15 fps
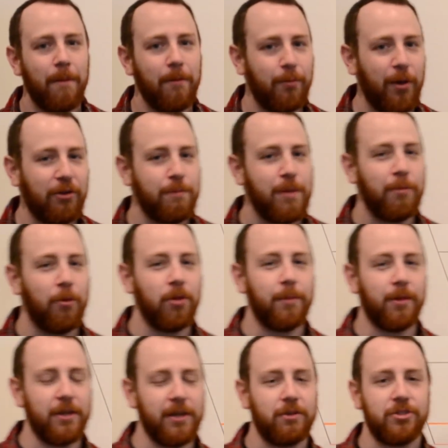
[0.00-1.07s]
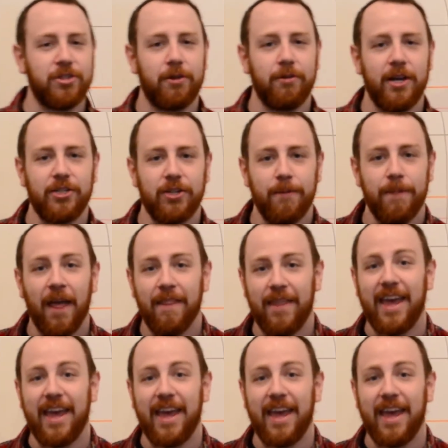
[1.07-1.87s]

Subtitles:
Especially people in the millennial generation,